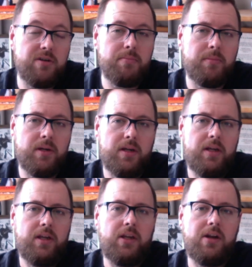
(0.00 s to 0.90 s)
group?
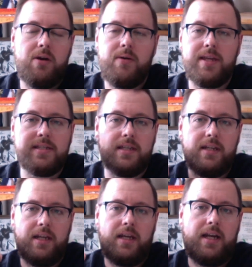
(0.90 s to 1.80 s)
Is
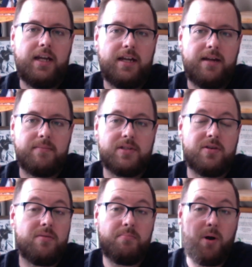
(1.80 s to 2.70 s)
it
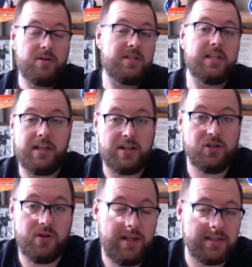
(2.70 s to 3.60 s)
certain parts of the
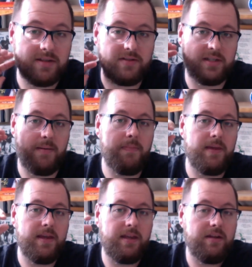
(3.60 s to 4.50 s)
country? Is there
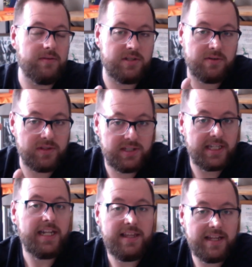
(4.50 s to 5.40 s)
something, a certain
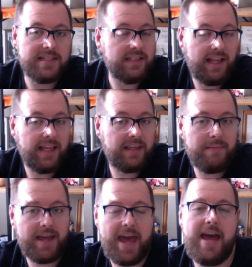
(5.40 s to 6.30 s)
city that isn't
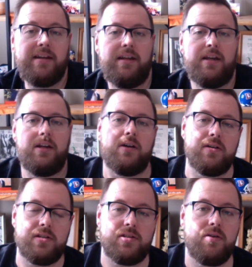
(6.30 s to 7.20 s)
liking my ad?
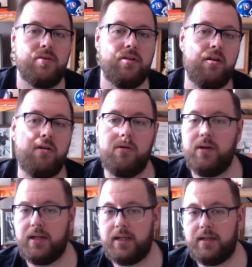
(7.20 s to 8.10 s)
Or a certain,
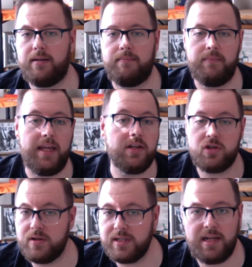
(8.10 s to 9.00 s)

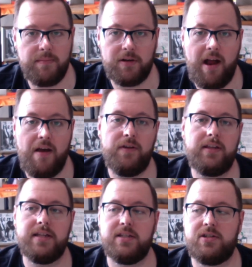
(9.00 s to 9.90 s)
interest
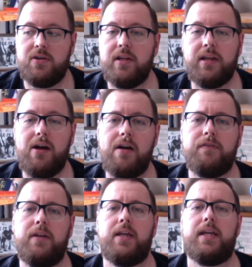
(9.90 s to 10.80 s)
demographic that's turning it
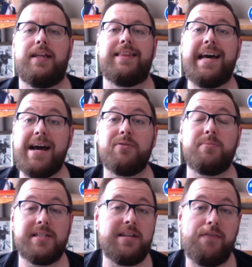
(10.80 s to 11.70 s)
off? That
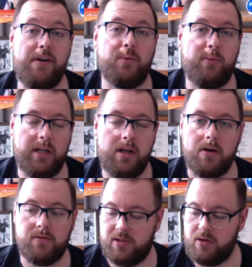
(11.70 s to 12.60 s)
would be stuff I would want to
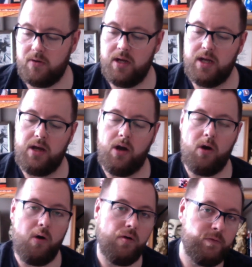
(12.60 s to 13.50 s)
know. So
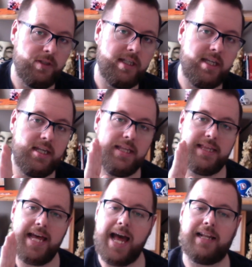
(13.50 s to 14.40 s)
hopefully
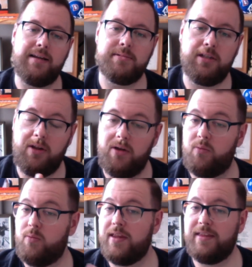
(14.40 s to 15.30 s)
that comes
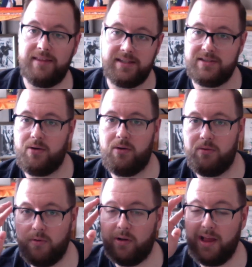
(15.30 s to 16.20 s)
along with this whole
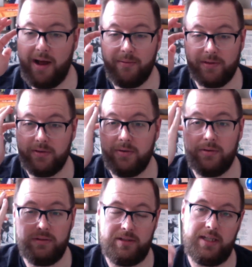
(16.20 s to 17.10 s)
rollout with
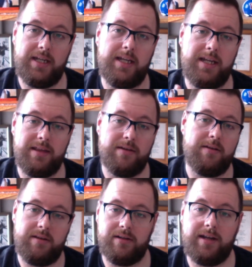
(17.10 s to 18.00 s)
Google and
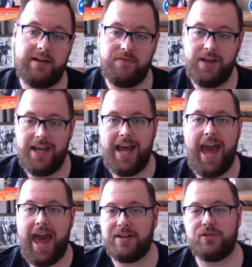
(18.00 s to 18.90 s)
their kind of
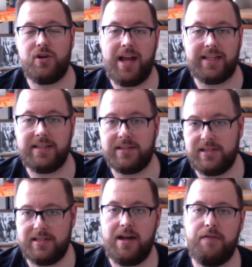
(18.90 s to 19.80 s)
ad tracking
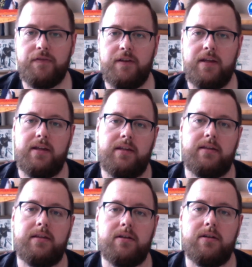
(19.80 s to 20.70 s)
stuff
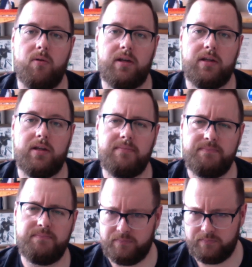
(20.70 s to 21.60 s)
that they're working on.
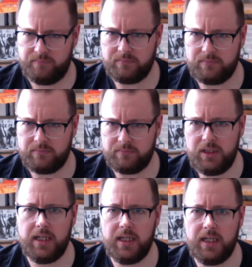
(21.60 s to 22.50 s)

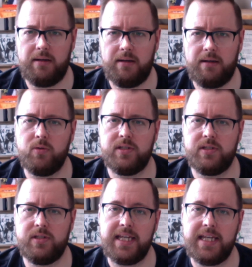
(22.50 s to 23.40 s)
But we'll
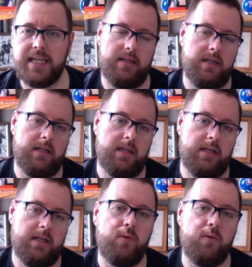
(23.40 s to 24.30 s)
see.
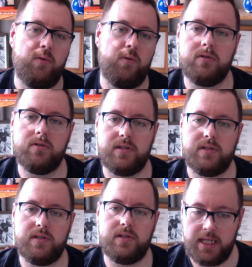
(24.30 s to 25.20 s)
We will
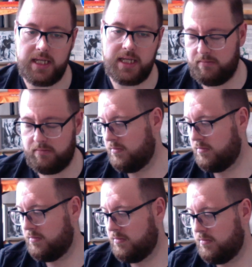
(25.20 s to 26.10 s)
see.
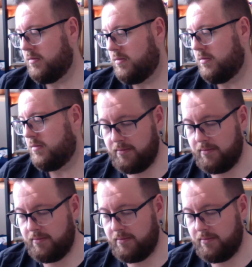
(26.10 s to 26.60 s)
Now,